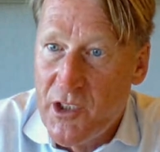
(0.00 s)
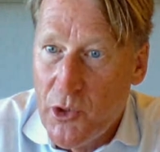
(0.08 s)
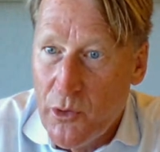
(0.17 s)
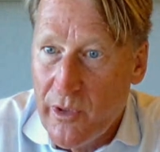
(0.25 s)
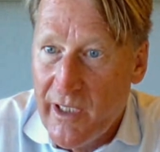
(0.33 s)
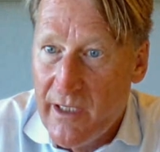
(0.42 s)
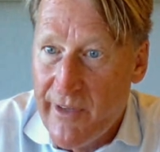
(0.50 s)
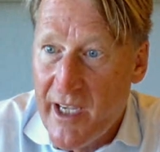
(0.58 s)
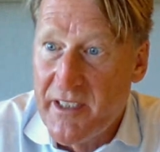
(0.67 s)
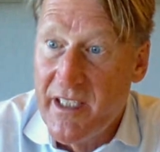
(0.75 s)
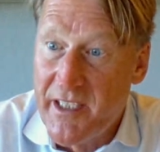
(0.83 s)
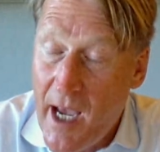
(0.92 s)
to
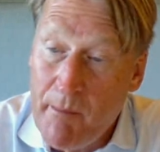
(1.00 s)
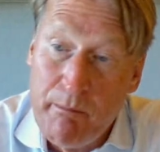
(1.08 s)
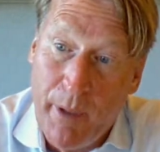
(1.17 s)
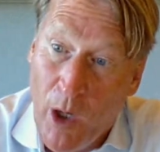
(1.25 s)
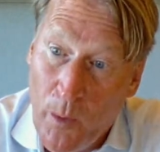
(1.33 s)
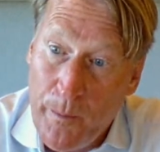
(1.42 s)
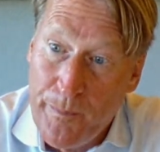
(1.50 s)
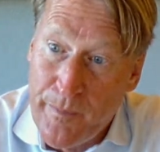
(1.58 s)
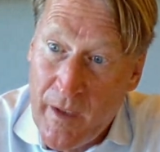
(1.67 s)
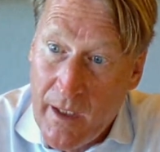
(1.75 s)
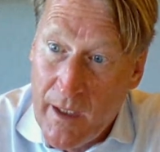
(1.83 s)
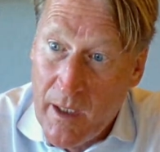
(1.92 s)
invest in Sampo.
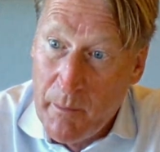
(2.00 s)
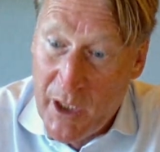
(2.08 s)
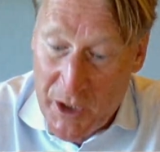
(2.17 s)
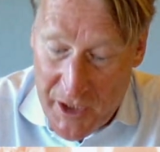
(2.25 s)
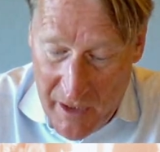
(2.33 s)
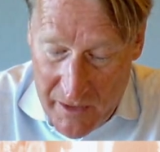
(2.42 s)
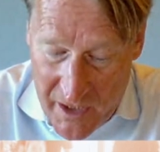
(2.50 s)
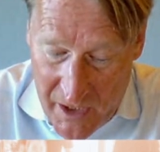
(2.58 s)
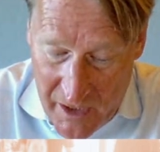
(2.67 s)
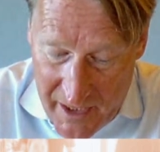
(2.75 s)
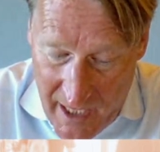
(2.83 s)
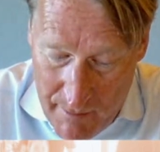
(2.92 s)
Because
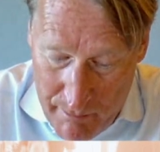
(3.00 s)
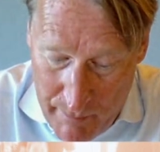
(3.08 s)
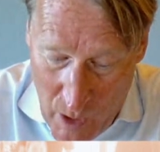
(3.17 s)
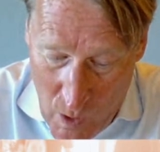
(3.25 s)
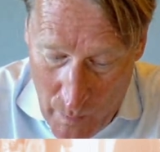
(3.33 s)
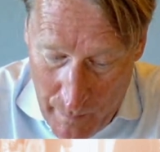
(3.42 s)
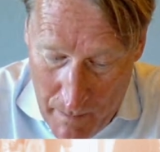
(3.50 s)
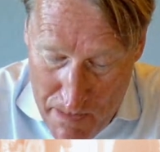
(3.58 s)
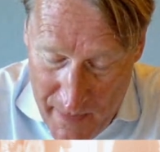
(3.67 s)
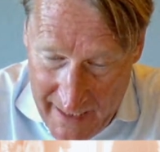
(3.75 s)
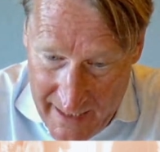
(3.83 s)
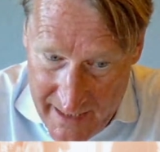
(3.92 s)
Sampo
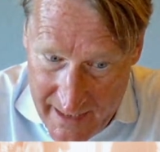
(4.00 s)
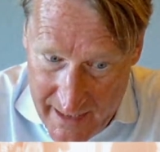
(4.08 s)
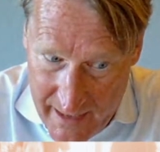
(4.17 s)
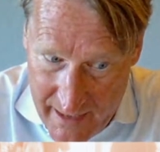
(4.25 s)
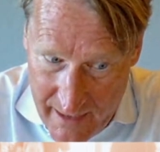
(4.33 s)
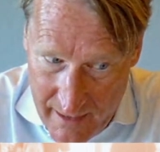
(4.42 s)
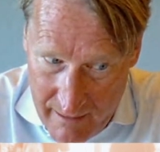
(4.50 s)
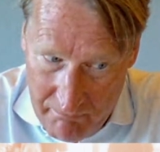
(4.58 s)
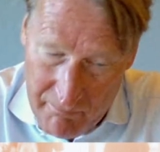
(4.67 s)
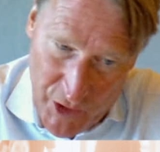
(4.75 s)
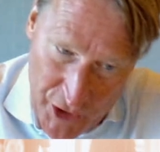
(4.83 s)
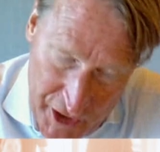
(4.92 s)
is,
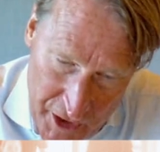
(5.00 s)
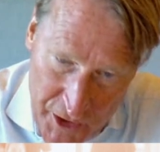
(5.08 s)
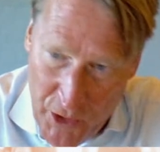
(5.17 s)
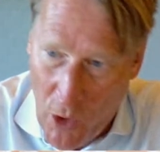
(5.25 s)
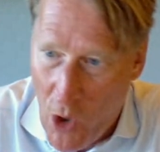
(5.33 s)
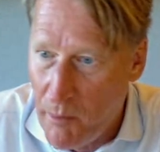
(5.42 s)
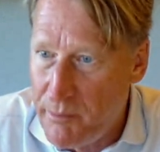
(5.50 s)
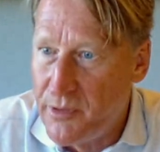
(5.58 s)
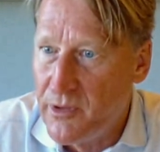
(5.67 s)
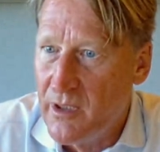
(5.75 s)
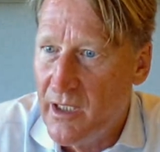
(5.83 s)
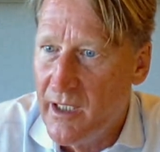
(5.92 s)
just as Top,
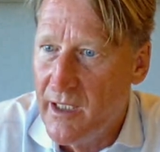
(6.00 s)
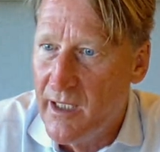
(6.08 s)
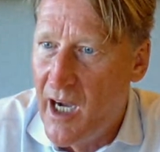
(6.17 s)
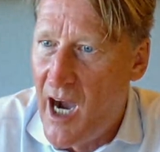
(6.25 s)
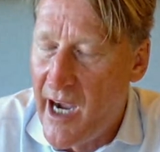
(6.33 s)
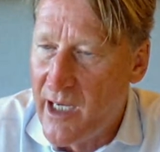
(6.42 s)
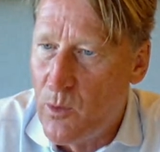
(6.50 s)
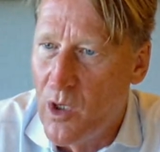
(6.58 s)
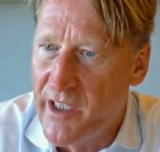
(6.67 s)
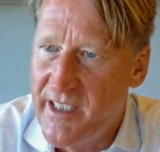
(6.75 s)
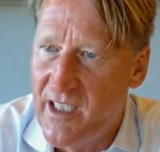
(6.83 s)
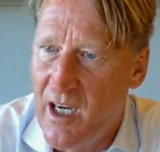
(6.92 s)
a
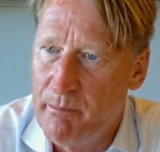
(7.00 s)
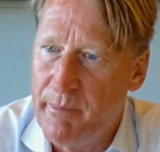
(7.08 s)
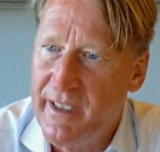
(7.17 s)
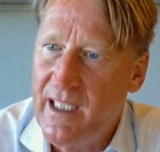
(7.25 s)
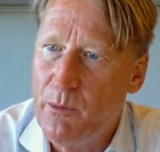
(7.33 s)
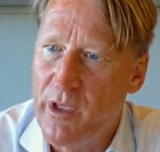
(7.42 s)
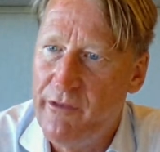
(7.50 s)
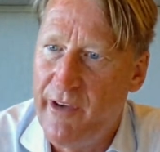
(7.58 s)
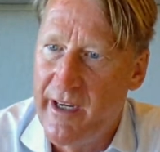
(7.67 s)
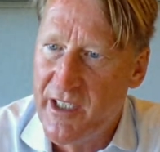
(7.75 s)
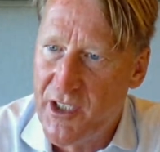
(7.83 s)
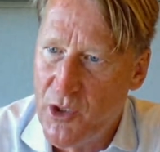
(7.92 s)
high-quality company with
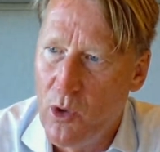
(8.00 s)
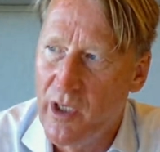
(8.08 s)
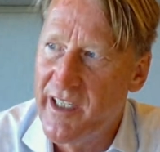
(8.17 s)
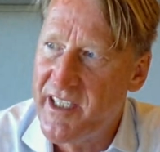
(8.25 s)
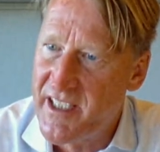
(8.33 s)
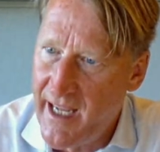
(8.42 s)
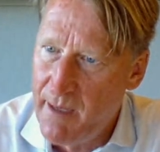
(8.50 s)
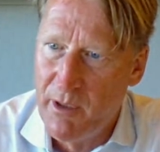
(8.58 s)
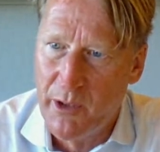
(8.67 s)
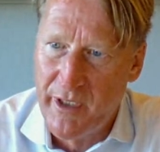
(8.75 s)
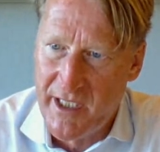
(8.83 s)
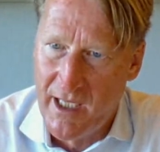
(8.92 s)
very solid,
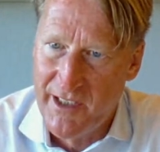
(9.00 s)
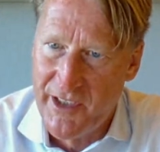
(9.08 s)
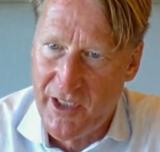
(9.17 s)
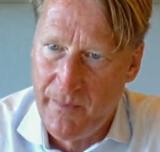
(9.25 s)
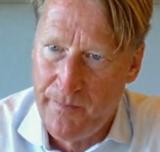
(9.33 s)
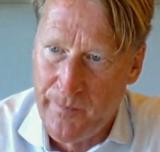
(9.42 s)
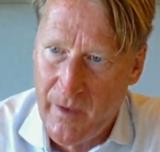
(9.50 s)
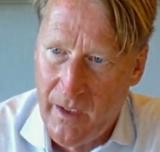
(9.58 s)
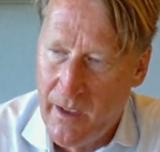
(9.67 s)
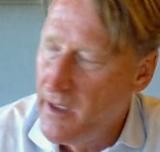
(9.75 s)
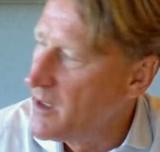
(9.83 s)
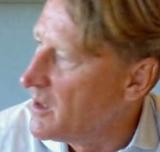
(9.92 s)
stable results.
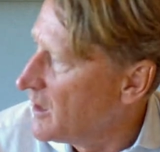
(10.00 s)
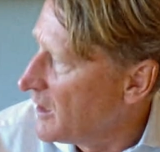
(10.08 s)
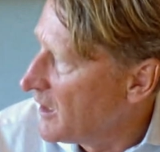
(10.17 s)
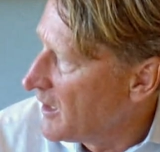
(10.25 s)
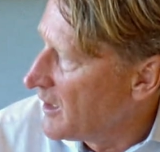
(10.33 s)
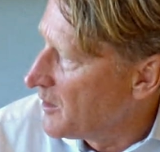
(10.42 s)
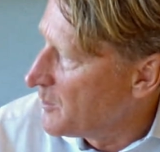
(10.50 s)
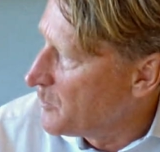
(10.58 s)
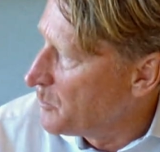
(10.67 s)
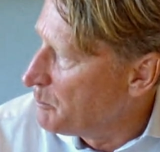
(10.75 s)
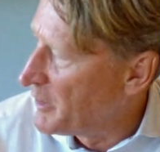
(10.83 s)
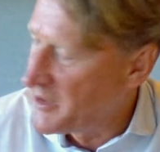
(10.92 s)

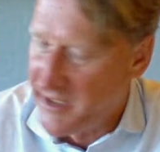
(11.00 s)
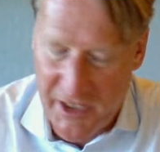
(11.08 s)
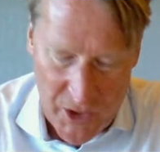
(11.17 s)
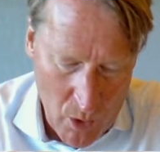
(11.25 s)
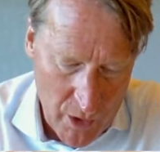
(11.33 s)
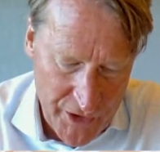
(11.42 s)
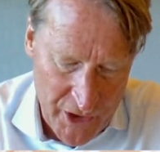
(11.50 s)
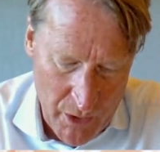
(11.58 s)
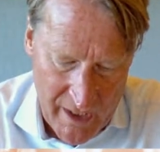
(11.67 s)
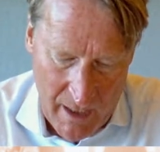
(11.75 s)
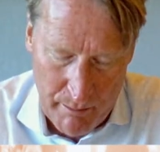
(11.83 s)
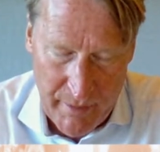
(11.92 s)
But it's also
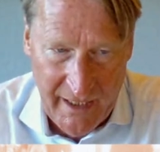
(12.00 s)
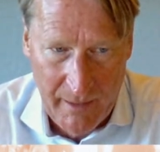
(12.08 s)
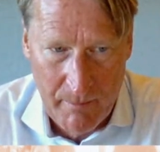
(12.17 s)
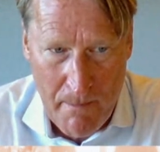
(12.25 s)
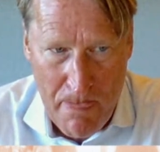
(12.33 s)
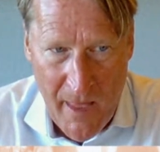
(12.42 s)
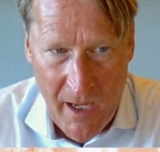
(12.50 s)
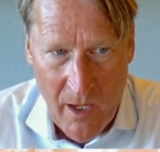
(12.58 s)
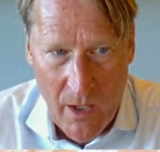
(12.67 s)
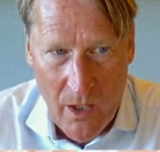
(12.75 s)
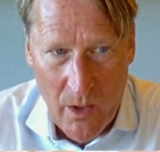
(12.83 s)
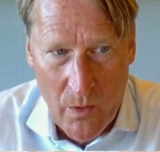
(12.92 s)
a company,
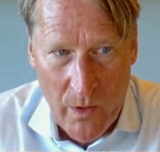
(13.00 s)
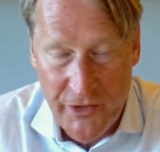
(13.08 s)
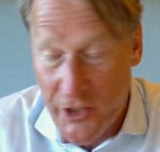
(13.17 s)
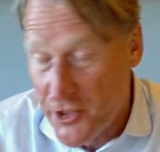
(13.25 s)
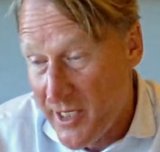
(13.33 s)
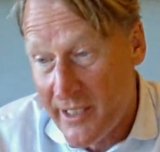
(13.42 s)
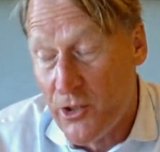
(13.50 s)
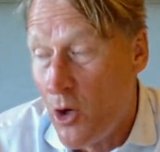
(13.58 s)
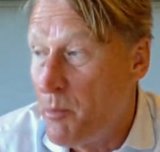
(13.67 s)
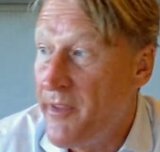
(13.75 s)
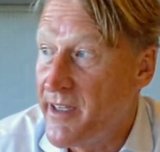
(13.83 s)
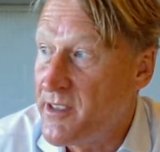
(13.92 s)
just like
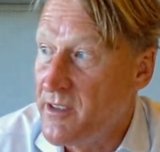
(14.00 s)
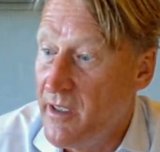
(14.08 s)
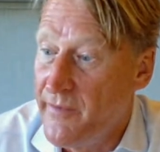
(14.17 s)
Top, that